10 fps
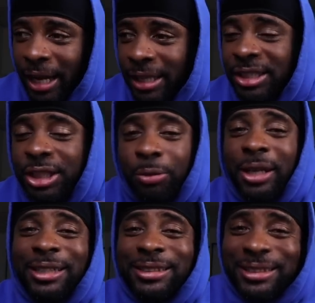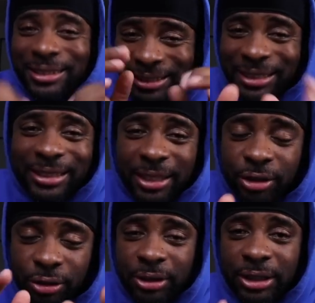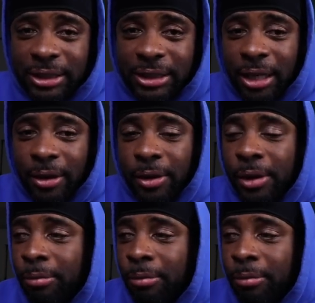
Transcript: and she went into details on TikTok.